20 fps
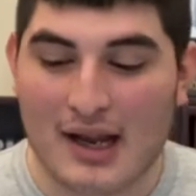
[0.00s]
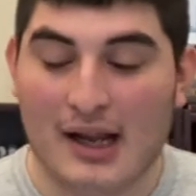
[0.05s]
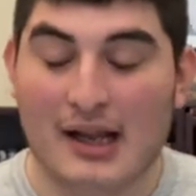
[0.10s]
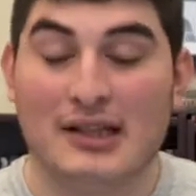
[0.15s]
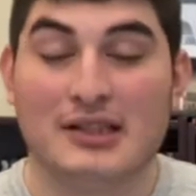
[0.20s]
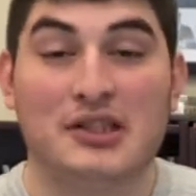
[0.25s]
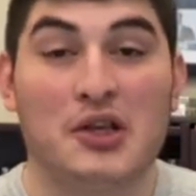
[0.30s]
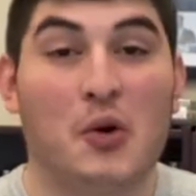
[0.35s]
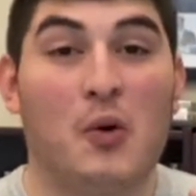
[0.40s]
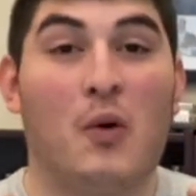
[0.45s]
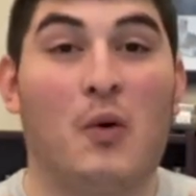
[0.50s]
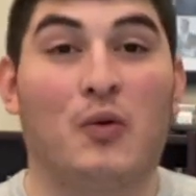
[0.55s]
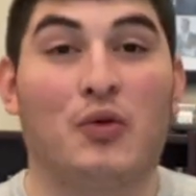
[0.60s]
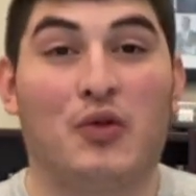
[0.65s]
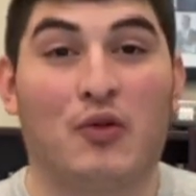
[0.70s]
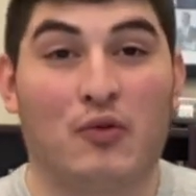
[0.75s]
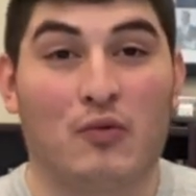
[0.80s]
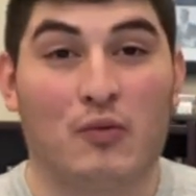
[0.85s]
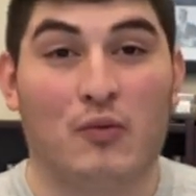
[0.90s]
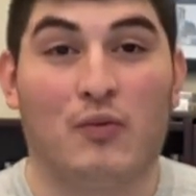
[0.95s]
So
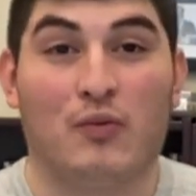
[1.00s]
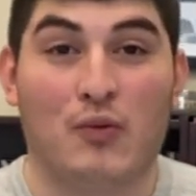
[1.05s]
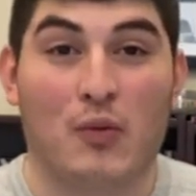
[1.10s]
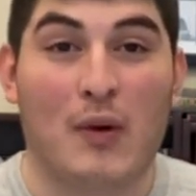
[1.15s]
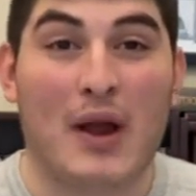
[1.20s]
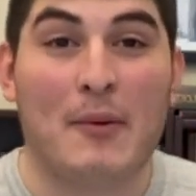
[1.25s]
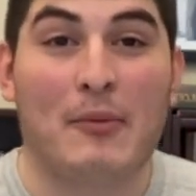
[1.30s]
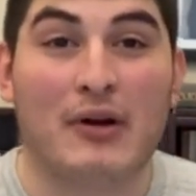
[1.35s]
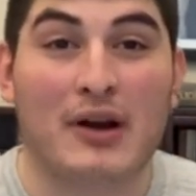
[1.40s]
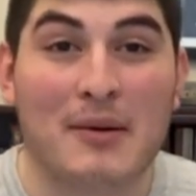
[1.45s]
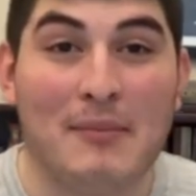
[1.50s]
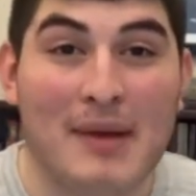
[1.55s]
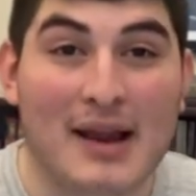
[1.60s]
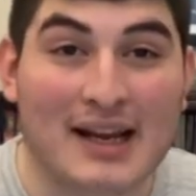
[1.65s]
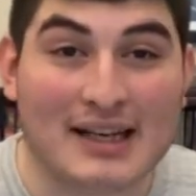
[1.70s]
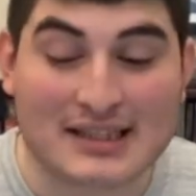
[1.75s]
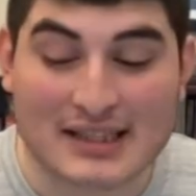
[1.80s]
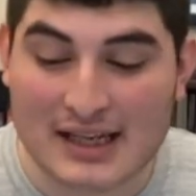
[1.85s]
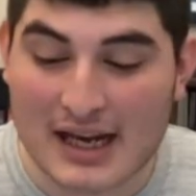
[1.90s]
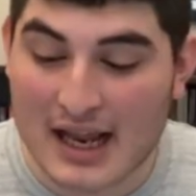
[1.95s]
the way we're gonna make it
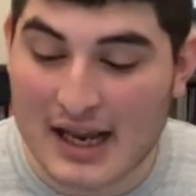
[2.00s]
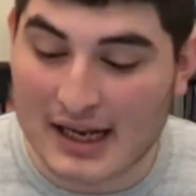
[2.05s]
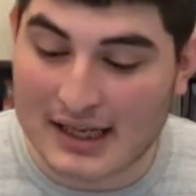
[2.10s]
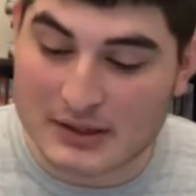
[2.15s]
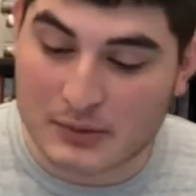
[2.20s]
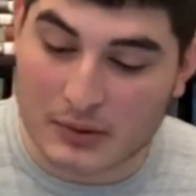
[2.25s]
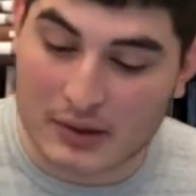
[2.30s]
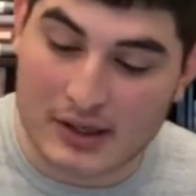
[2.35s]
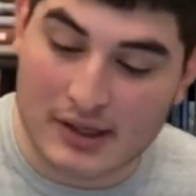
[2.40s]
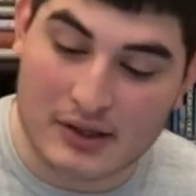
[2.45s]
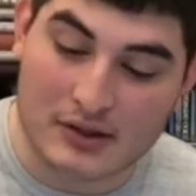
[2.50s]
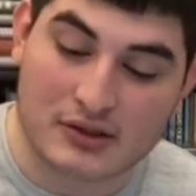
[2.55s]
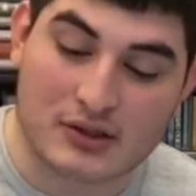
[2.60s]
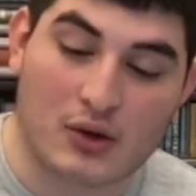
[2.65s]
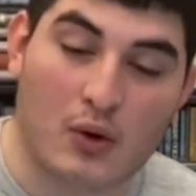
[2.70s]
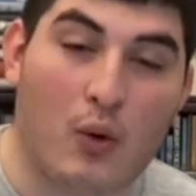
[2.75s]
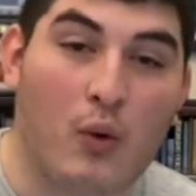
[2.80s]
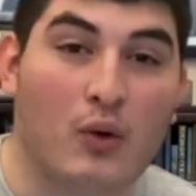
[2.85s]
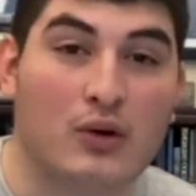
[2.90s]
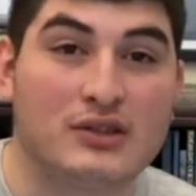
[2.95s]
today is we're gonna use
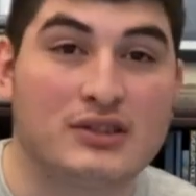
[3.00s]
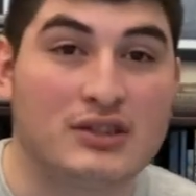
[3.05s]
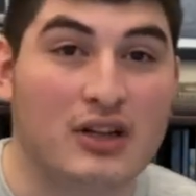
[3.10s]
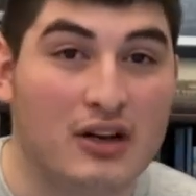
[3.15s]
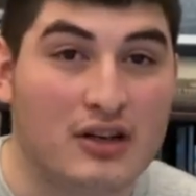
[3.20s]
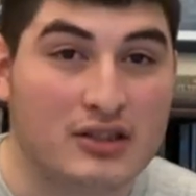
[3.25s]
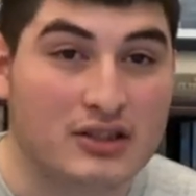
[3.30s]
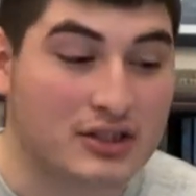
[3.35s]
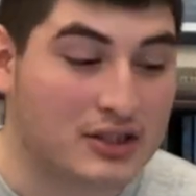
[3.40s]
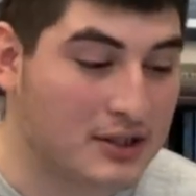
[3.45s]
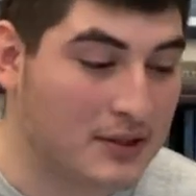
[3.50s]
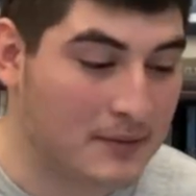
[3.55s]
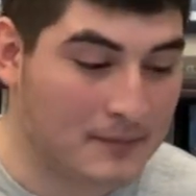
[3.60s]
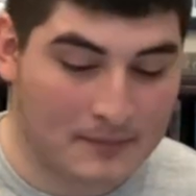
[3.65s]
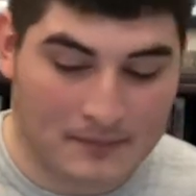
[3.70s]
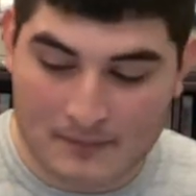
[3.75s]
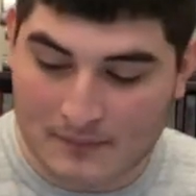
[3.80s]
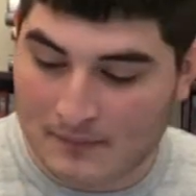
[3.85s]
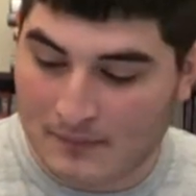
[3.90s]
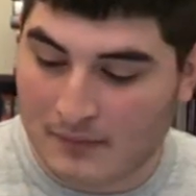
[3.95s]
cornstarch
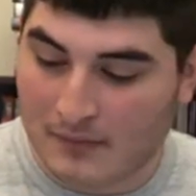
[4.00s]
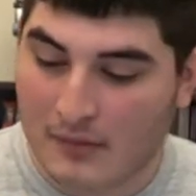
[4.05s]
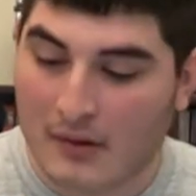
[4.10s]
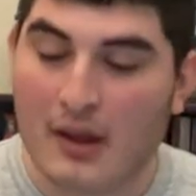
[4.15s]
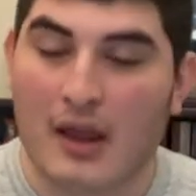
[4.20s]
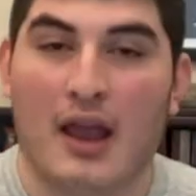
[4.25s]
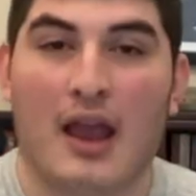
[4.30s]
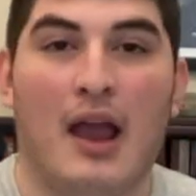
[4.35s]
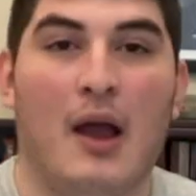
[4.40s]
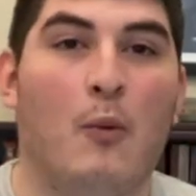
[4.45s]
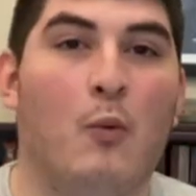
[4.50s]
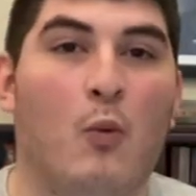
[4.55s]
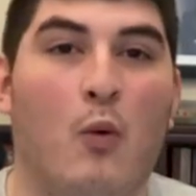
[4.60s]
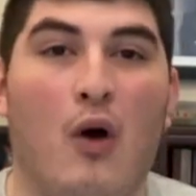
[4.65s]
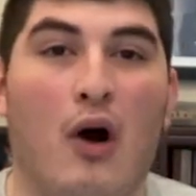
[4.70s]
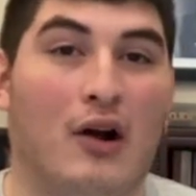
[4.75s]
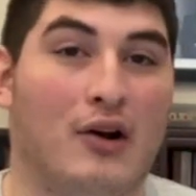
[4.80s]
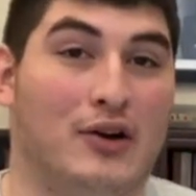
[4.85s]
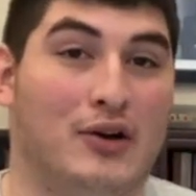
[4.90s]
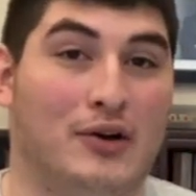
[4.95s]
and
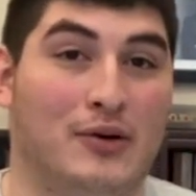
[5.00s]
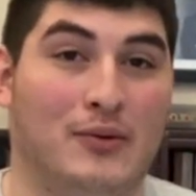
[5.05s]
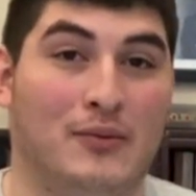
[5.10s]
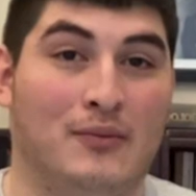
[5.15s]
water.